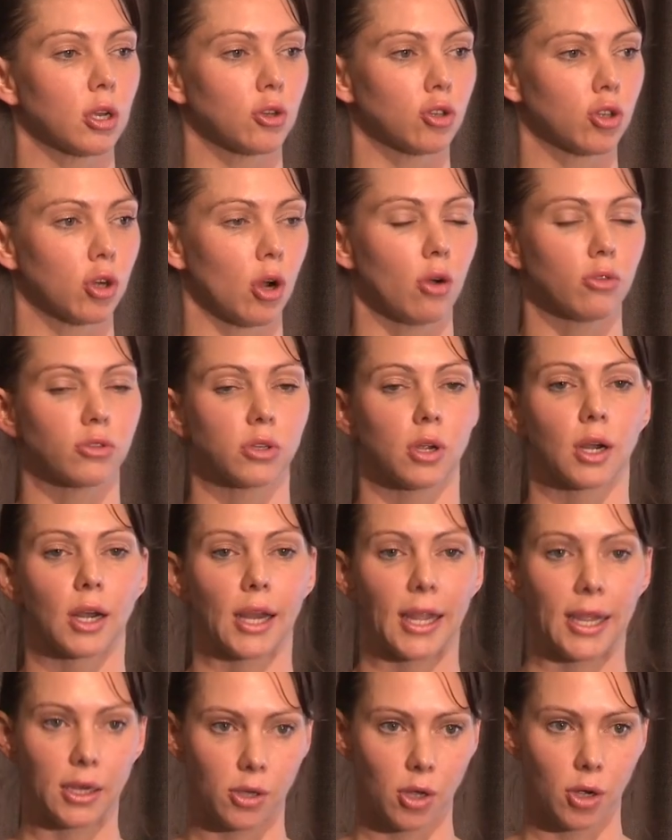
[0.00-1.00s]
controls on
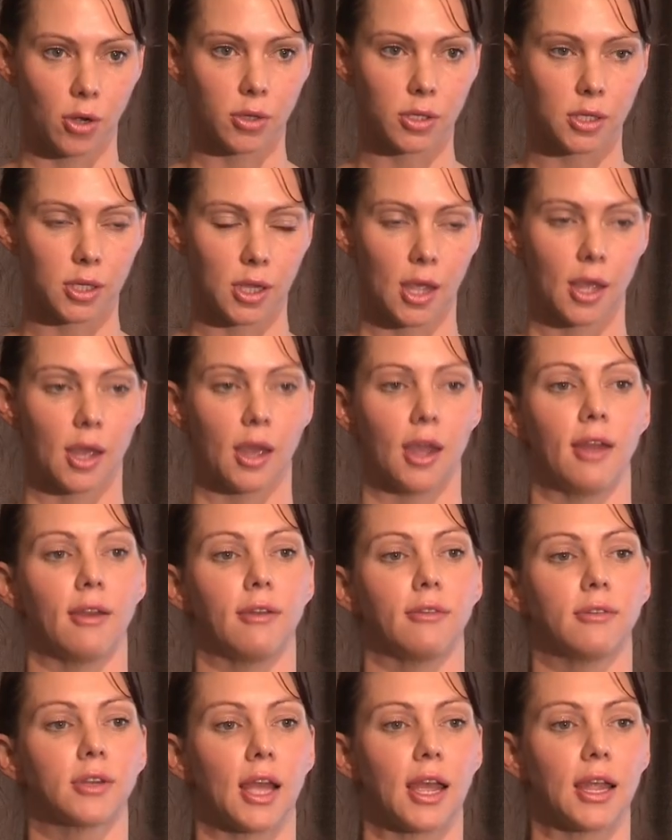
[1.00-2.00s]
land use and,